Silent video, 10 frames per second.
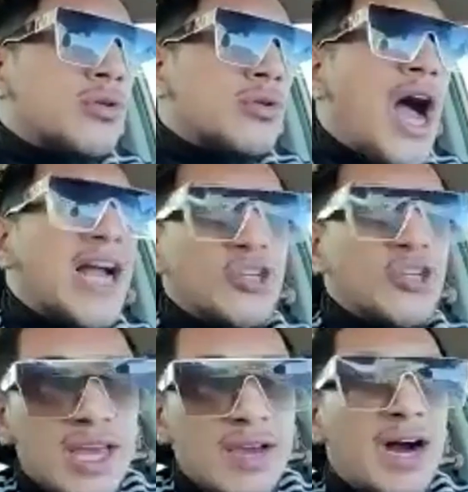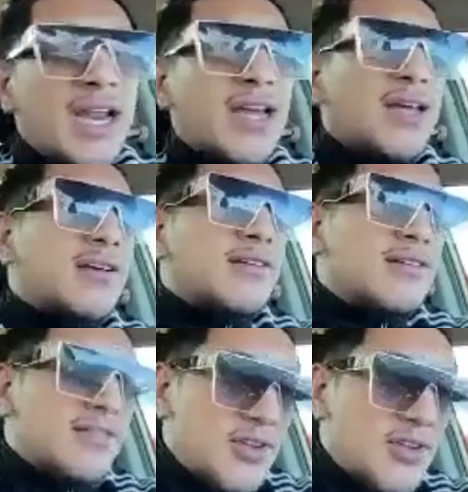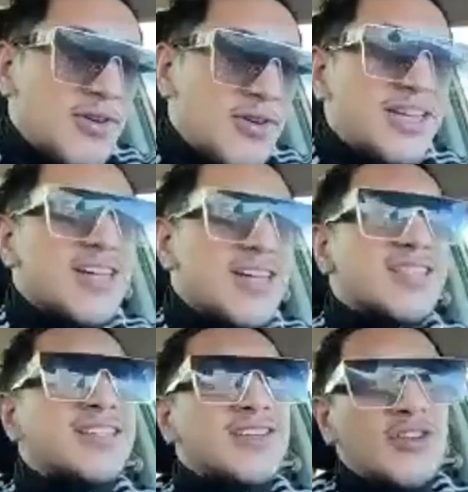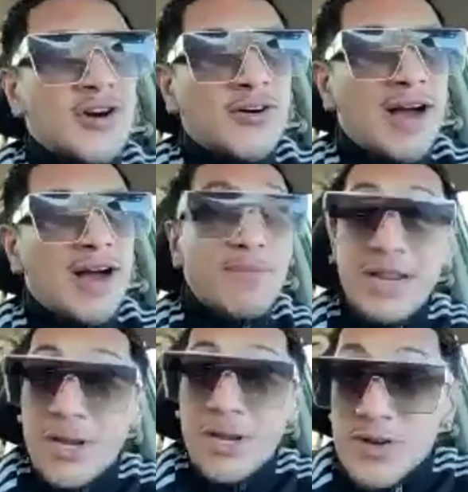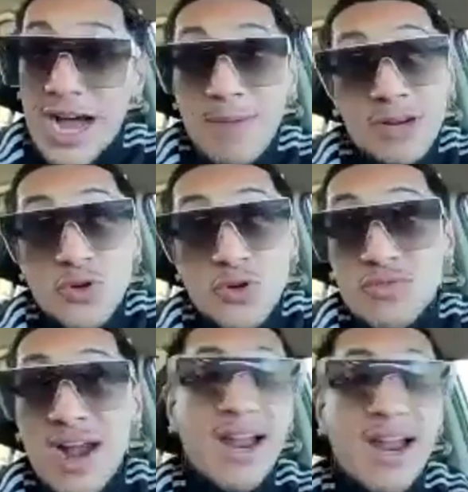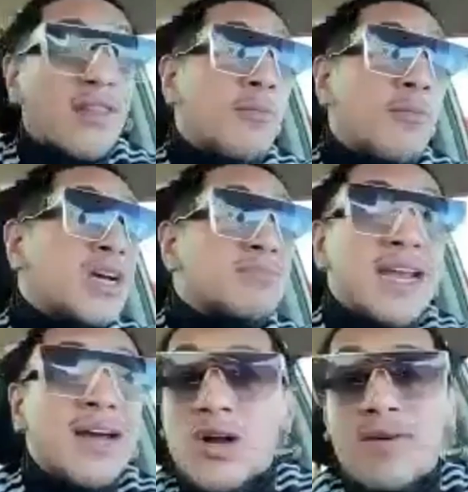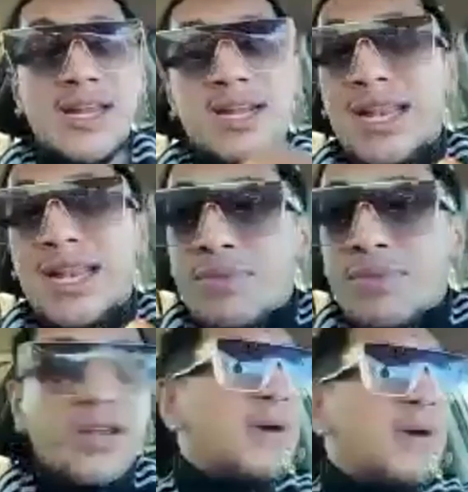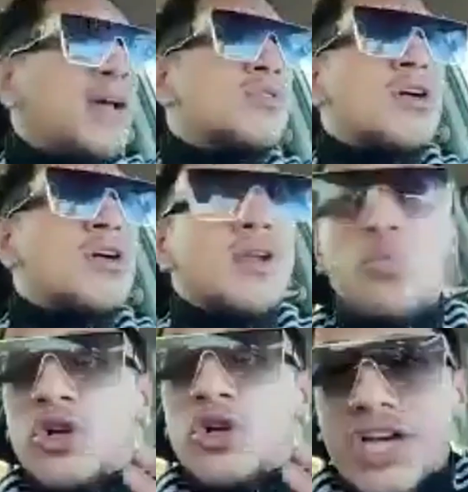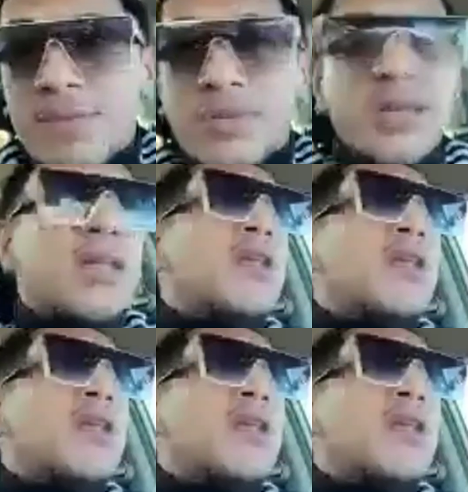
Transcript: I do think about it. It does. I'm losing right now though because my dad was already an Olympian. My dad was already world champion, and